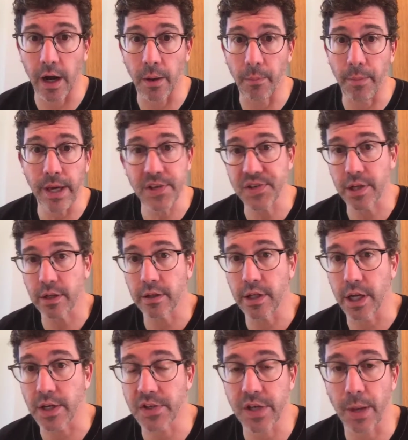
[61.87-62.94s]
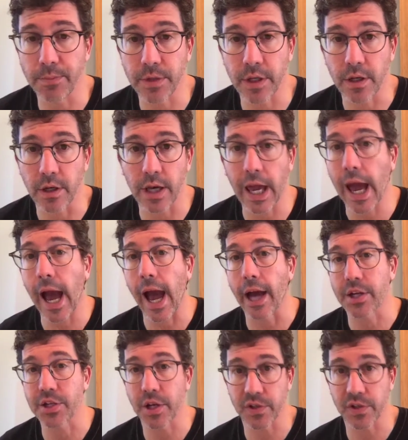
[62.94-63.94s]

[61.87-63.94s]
basically accepting cash as